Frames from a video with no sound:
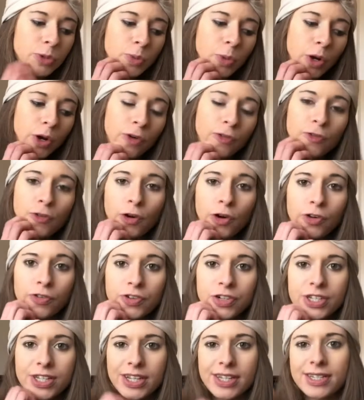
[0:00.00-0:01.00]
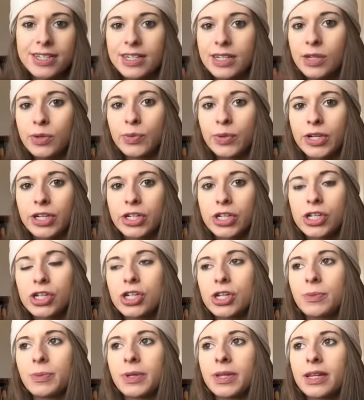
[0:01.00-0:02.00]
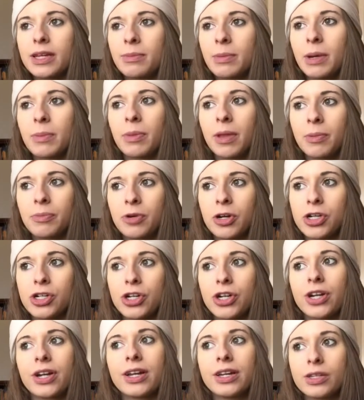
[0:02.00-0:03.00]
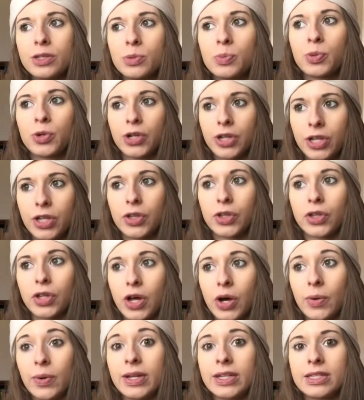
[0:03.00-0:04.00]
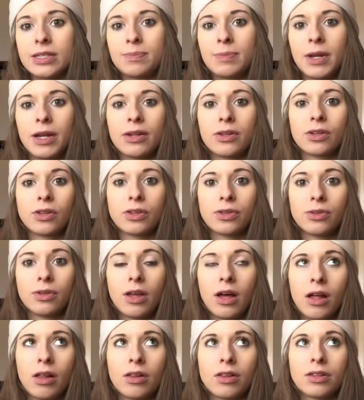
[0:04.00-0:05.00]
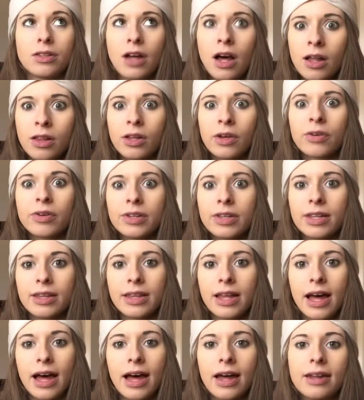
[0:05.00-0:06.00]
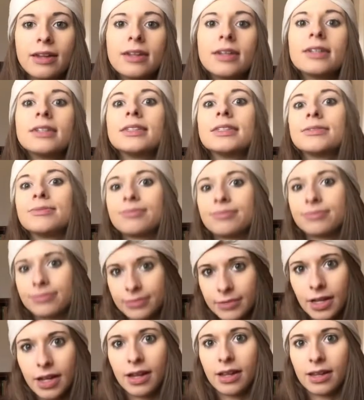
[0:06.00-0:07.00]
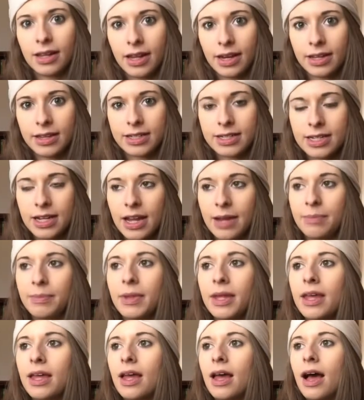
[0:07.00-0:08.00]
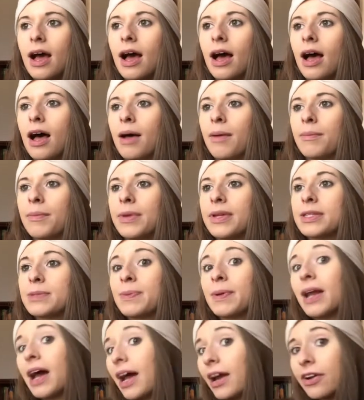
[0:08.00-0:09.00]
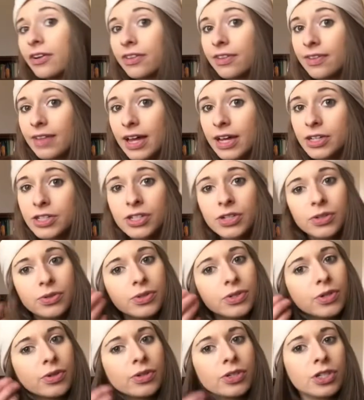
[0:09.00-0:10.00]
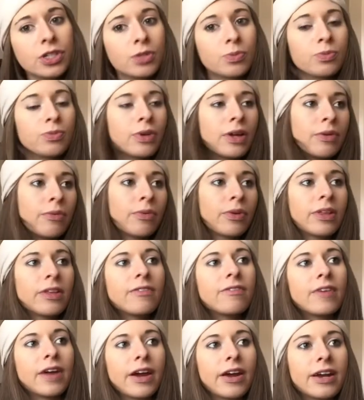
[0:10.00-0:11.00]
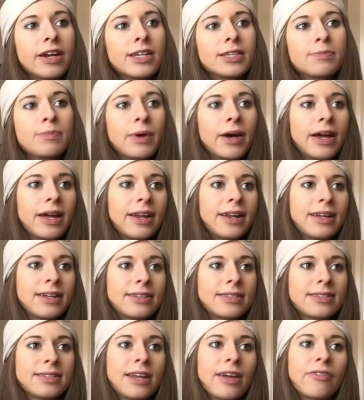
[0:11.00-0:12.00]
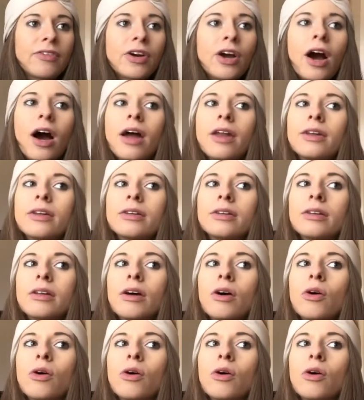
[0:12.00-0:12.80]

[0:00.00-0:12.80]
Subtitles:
was 104 over 60, which typically my blood pressure is pretty low. It's been a lot lower than that a lot of the time. It's been higher than that too. So it really varies, but it's never gotten